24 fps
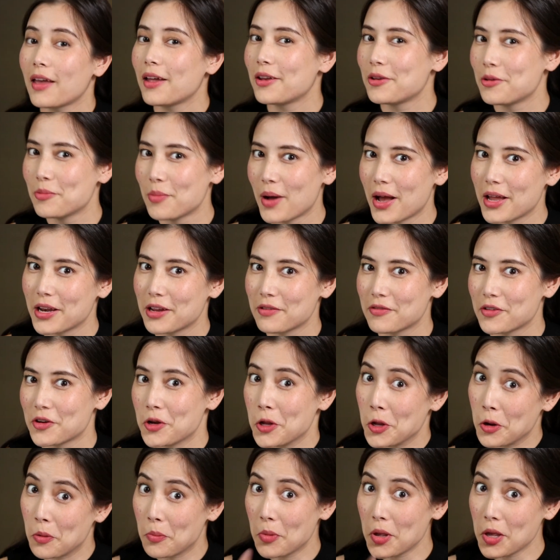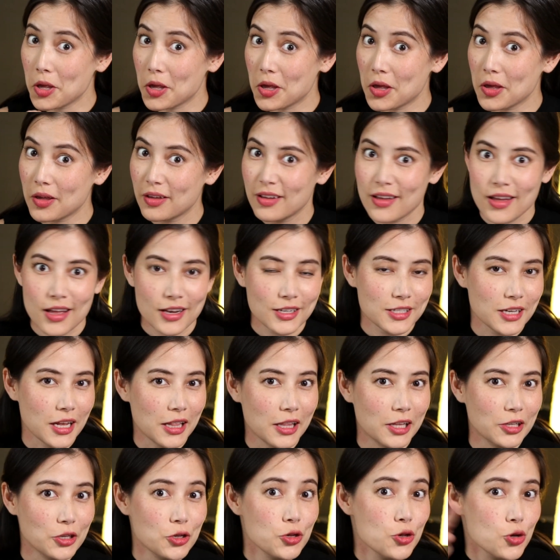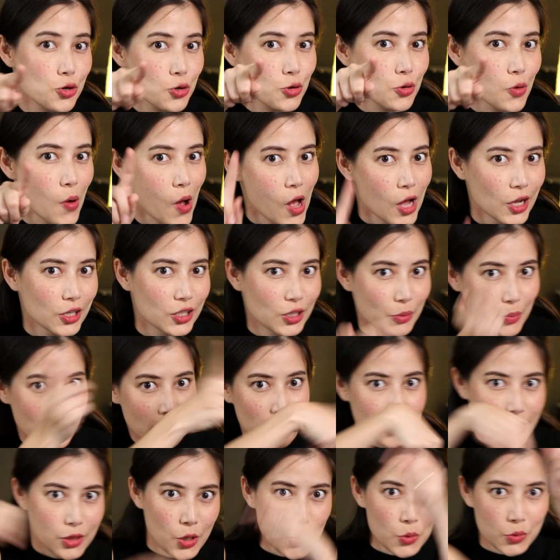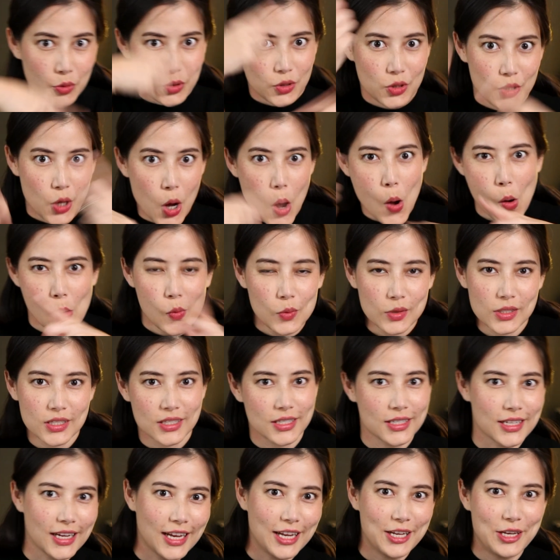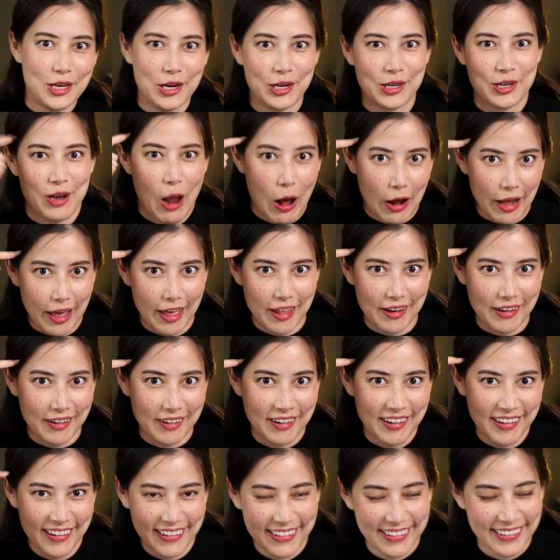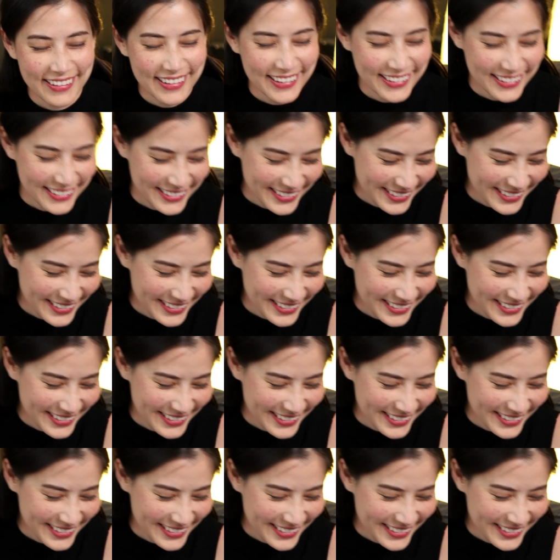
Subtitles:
And you might even hear me telling you to put those tones in your noggin.